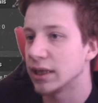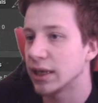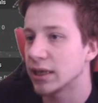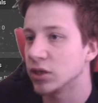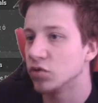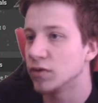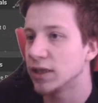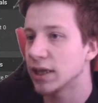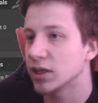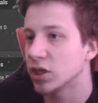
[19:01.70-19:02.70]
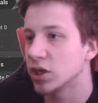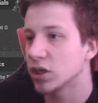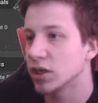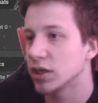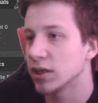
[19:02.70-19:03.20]
UV
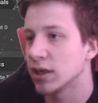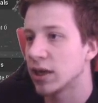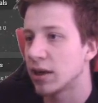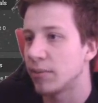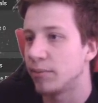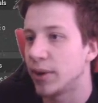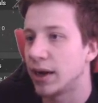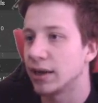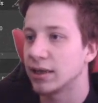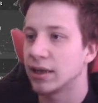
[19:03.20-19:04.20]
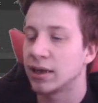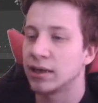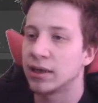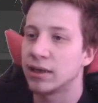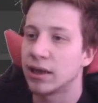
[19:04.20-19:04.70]
textures, but
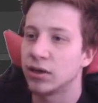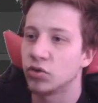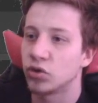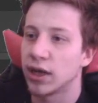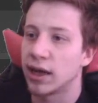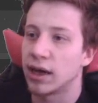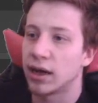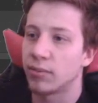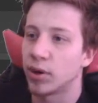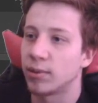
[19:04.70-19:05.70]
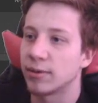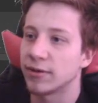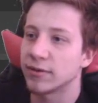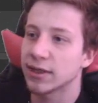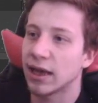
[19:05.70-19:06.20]
there usually are problems
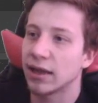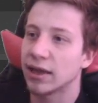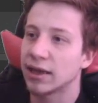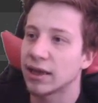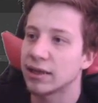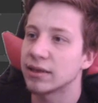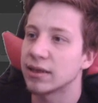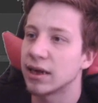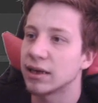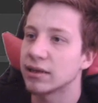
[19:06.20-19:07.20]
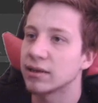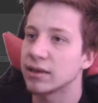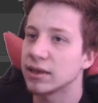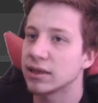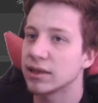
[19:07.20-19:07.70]
with scaling, etc,
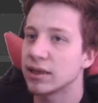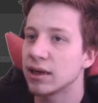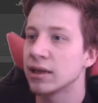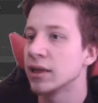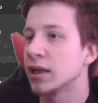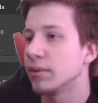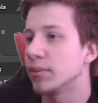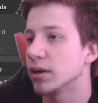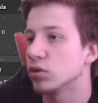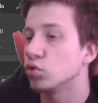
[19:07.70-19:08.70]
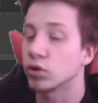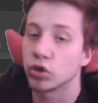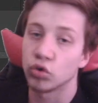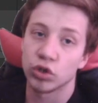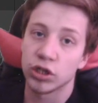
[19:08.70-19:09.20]
etc, etc. But you
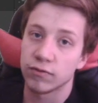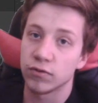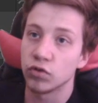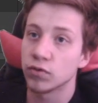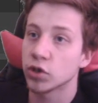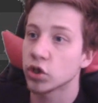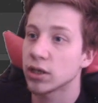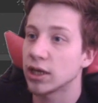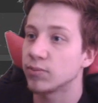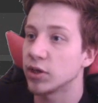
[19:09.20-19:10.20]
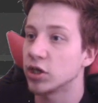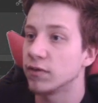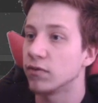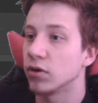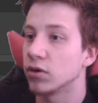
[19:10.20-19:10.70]
can use it if you want, especially
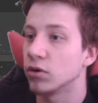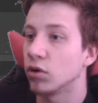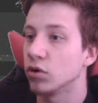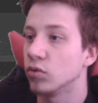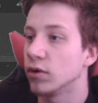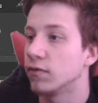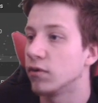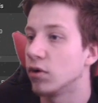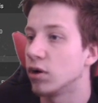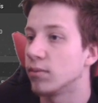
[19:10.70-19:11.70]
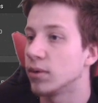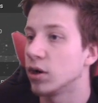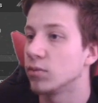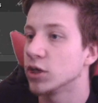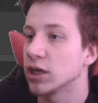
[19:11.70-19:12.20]
for the non-uniform
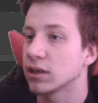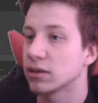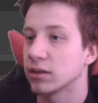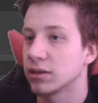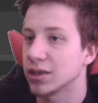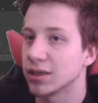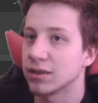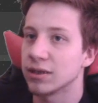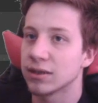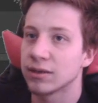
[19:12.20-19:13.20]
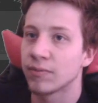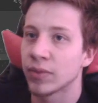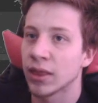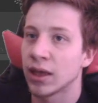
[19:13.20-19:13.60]
objects such as this.